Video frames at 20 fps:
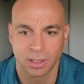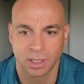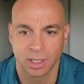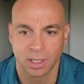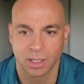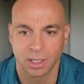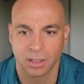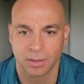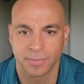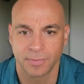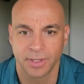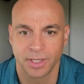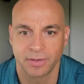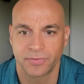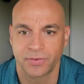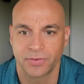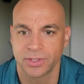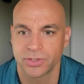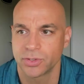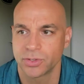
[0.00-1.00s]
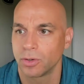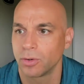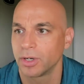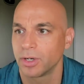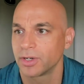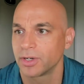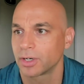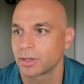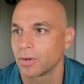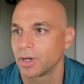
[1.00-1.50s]
If there's no
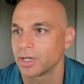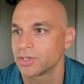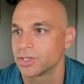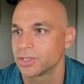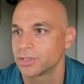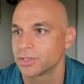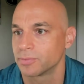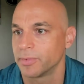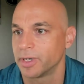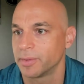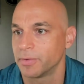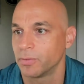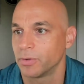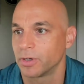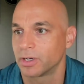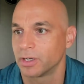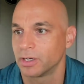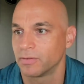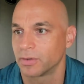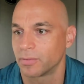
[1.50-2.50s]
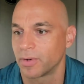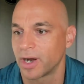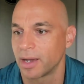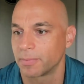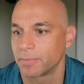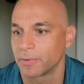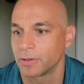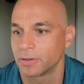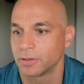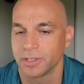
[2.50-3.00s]
other questions, maybe we can even
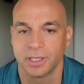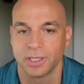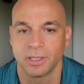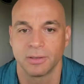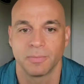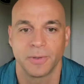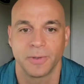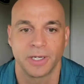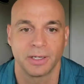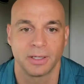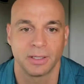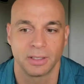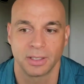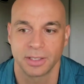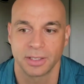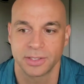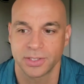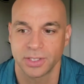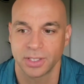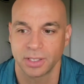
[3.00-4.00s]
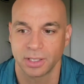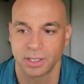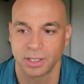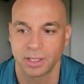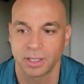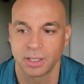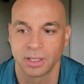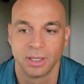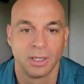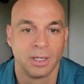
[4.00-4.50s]
wrap early, but let's see
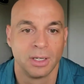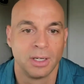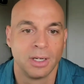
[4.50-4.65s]
here.